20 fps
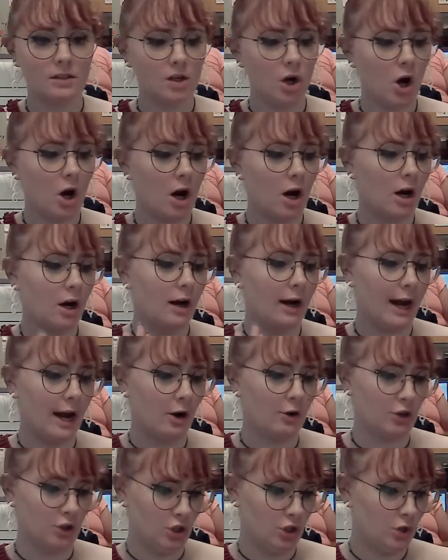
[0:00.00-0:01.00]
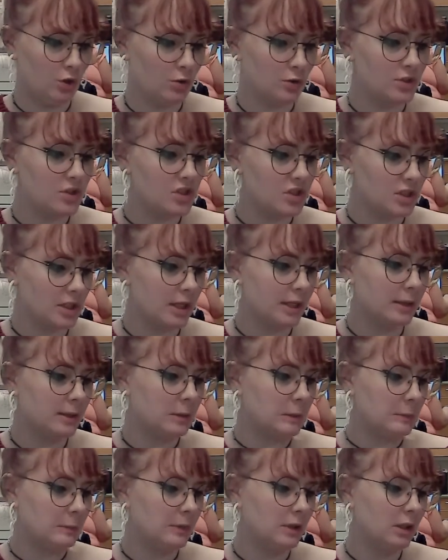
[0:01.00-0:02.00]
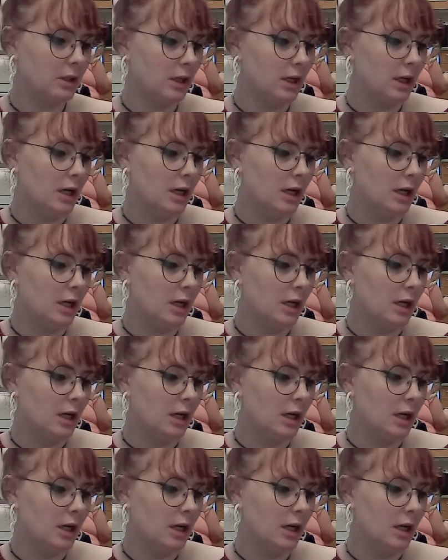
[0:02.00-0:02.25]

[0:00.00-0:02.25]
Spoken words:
are, how to use them.